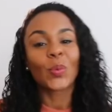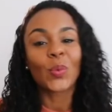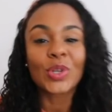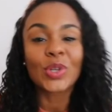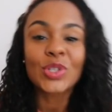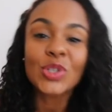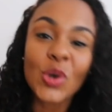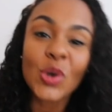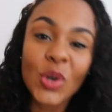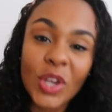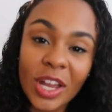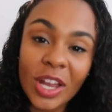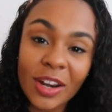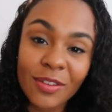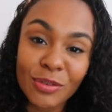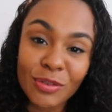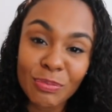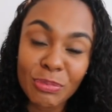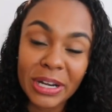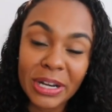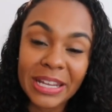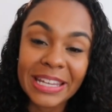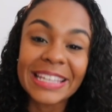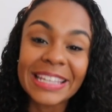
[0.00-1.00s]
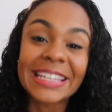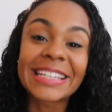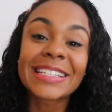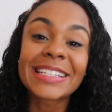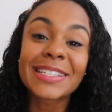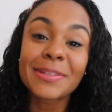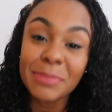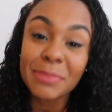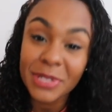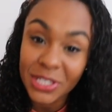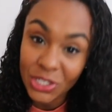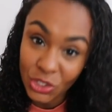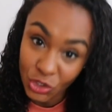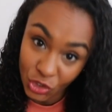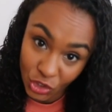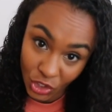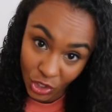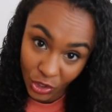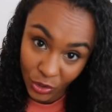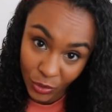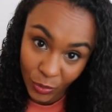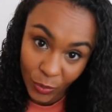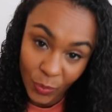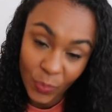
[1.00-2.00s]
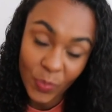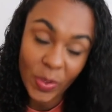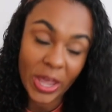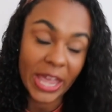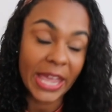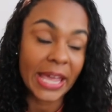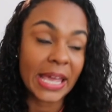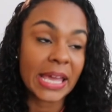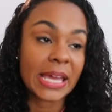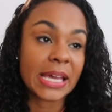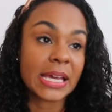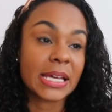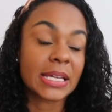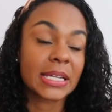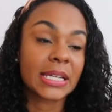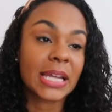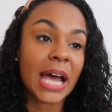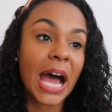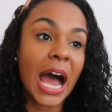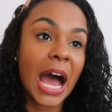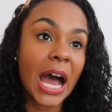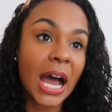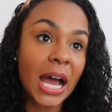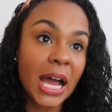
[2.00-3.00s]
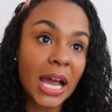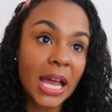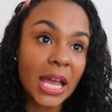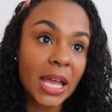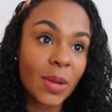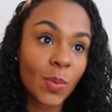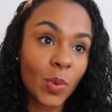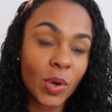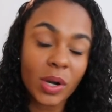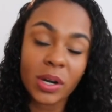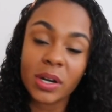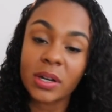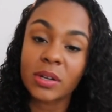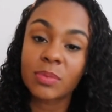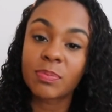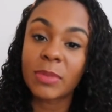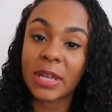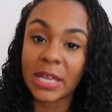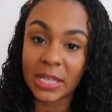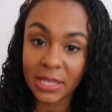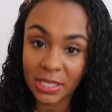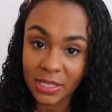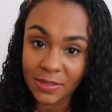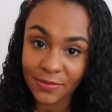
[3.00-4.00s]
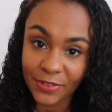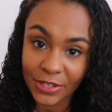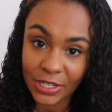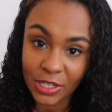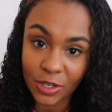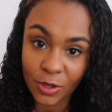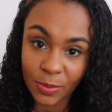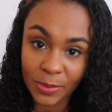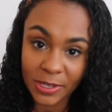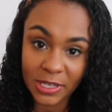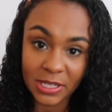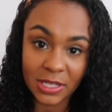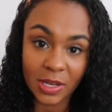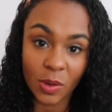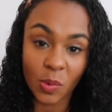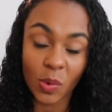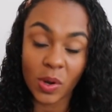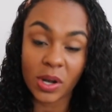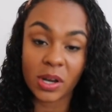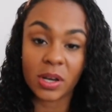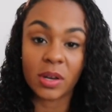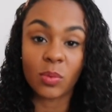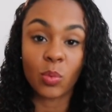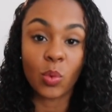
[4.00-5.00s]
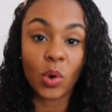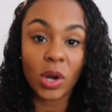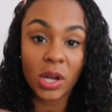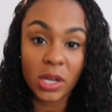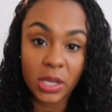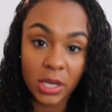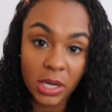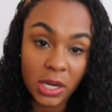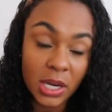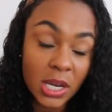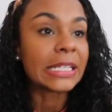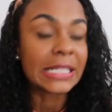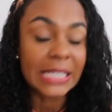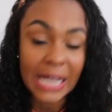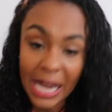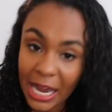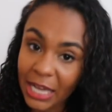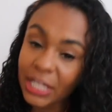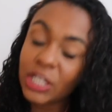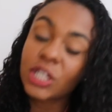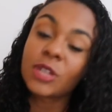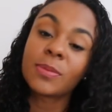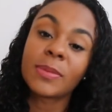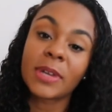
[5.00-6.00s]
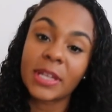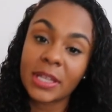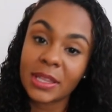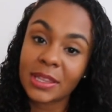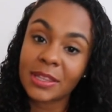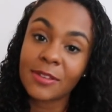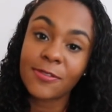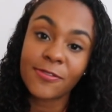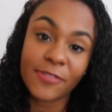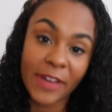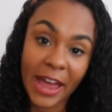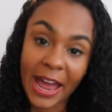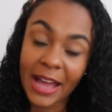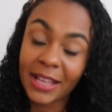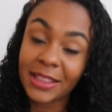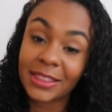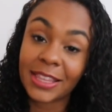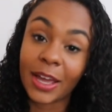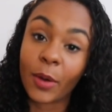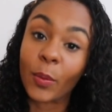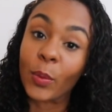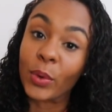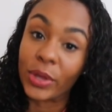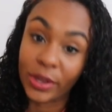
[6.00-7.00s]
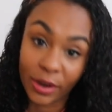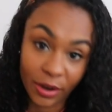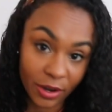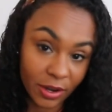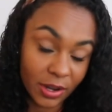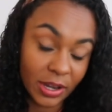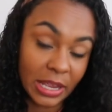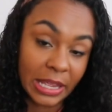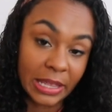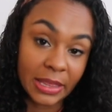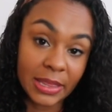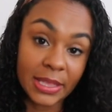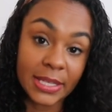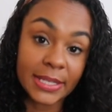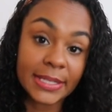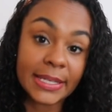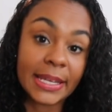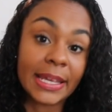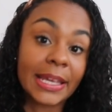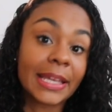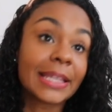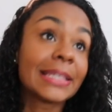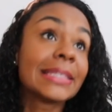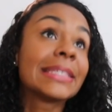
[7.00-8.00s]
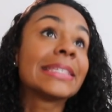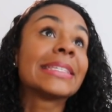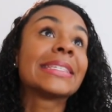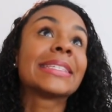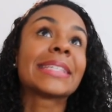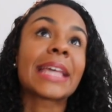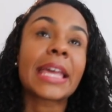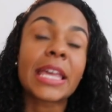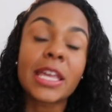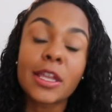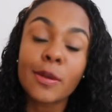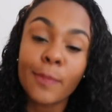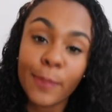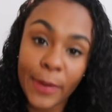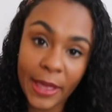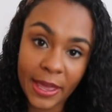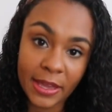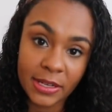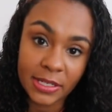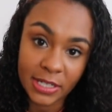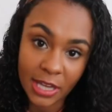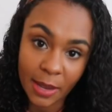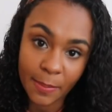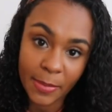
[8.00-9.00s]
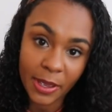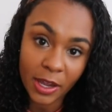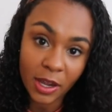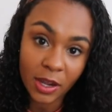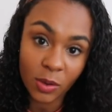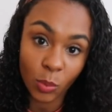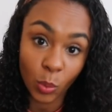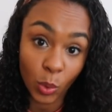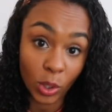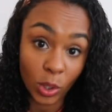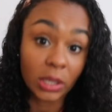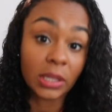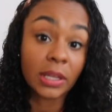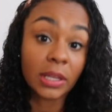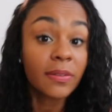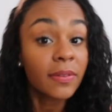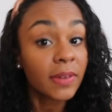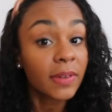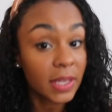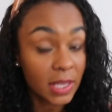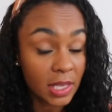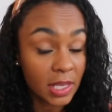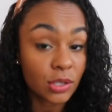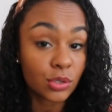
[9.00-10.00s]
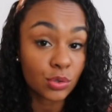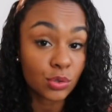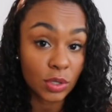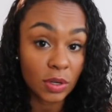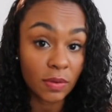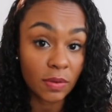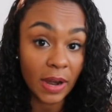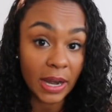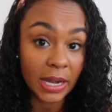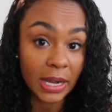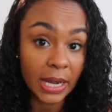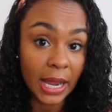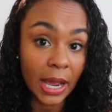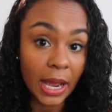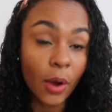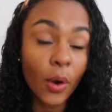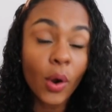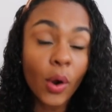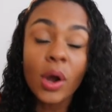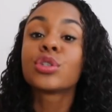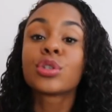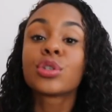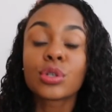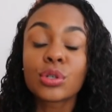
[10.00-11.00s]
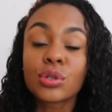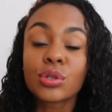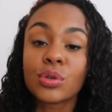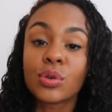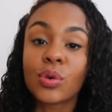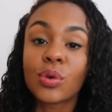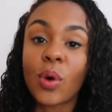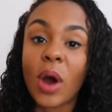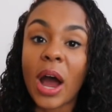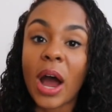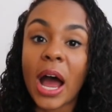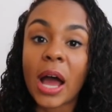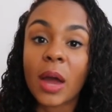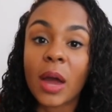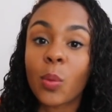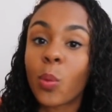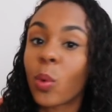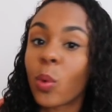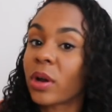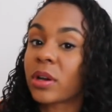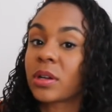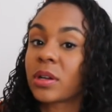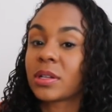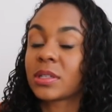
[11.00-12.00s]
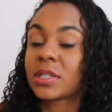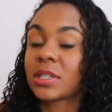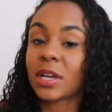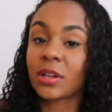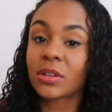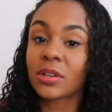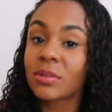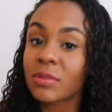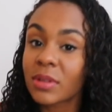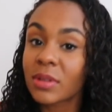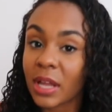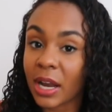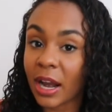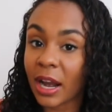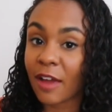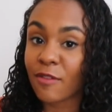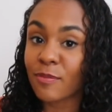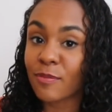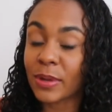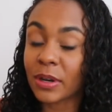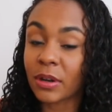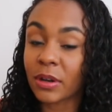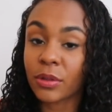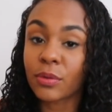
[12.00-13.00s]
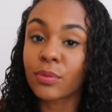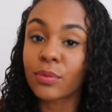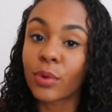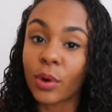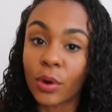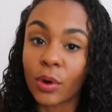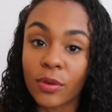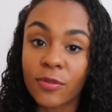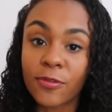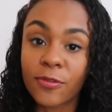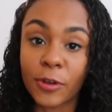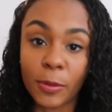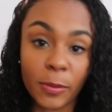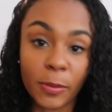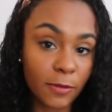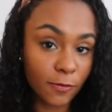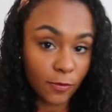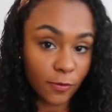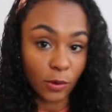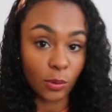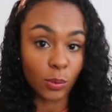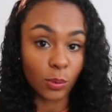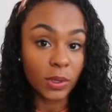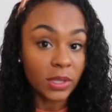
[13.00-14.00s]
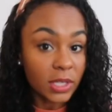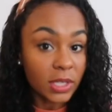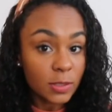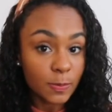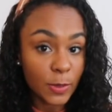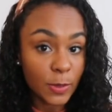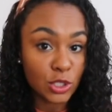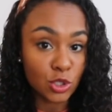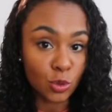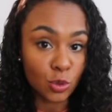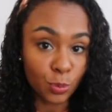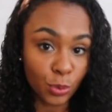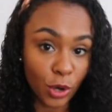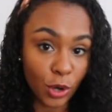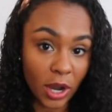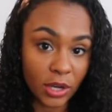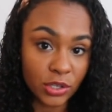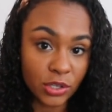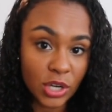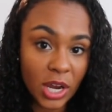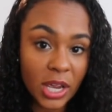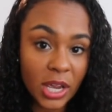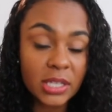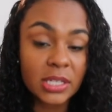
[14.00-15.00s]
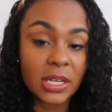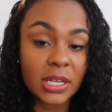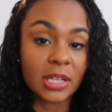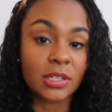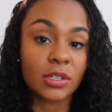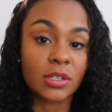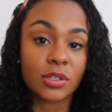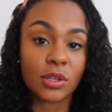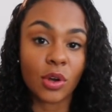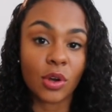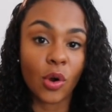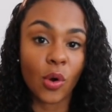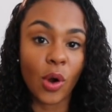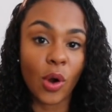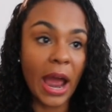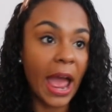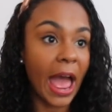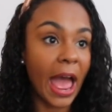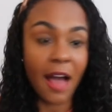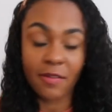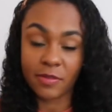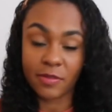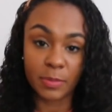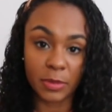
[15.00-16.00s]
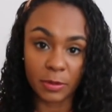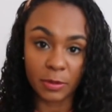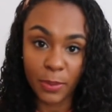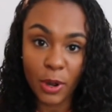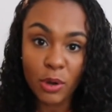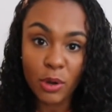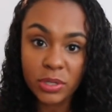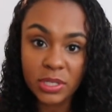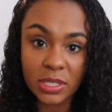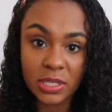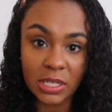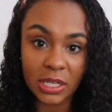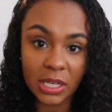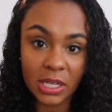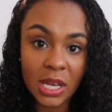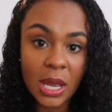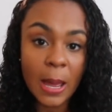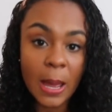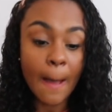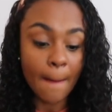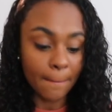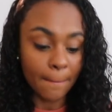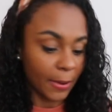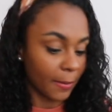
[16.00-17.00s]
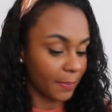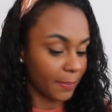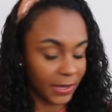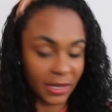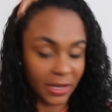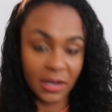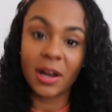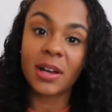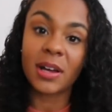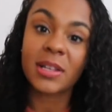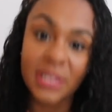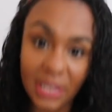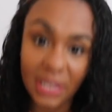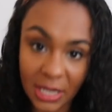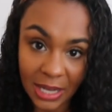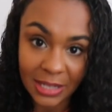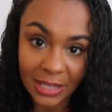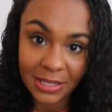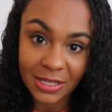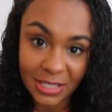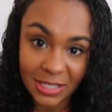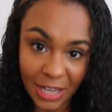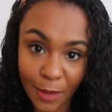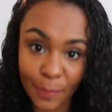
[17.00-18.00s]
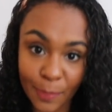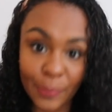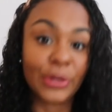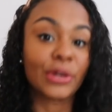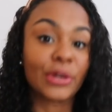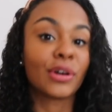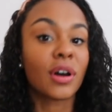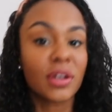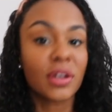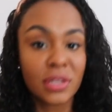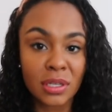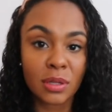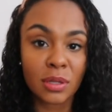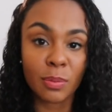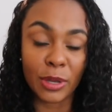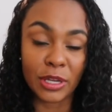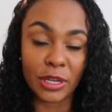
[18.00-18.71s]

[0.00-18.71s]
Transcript: What's going on, everybody? It's me, Joe, and I wanted to make this video because I wanted to, one, document the fact that we are in this insane pandemic. We're living history right now. Two, I wanted to tell you that I've been on the road filming for a really special project, and so I haven't been posting, but because it got stopped because of the